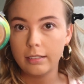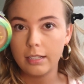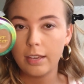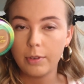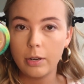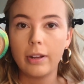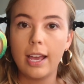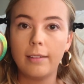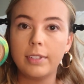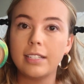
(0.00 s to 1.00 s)
If you don't
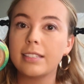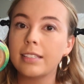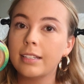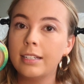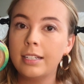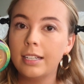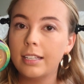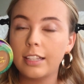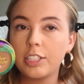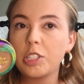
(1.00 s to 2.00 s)
have this,
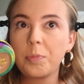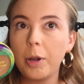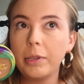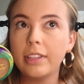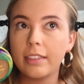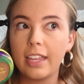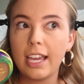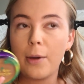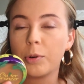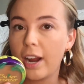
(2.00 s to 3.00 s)
this is probably the thing
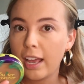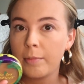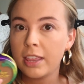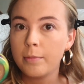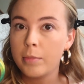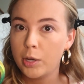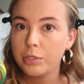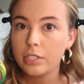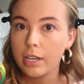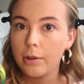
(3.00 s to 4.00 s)
I would recommend the
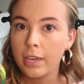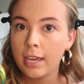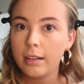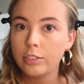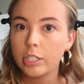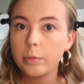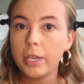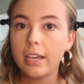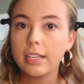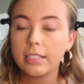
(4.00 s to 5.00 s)
most to go get, just
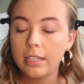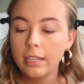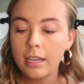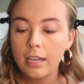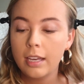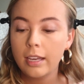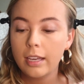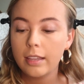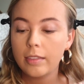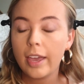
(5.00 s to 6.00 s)
because
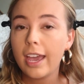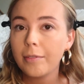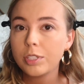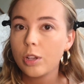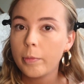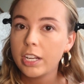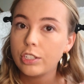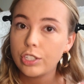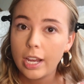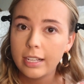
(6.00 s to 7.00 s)
they have so many
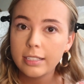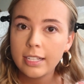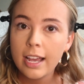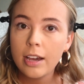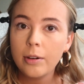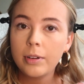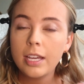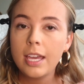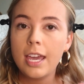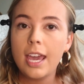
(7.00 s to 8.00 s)
shades now,
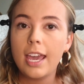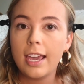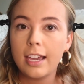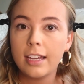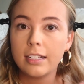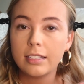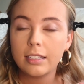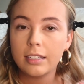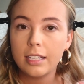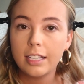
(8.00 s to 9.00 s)
and
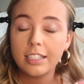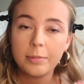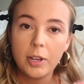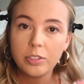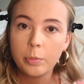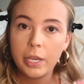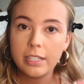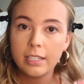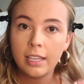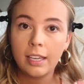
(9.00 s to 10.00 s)
it smells
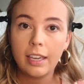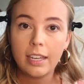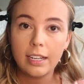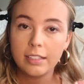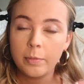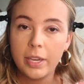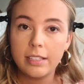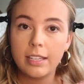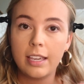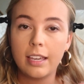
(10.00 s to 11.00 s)
amazing. It is
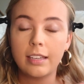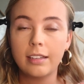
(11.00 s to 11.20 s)
amazing.